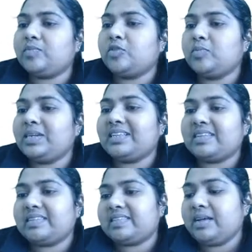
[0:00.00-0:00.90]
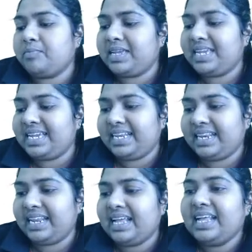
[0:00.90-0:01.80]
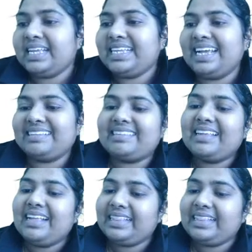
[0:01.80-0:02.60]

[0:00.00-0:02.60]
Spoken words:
Mu means it is the mean. Yes.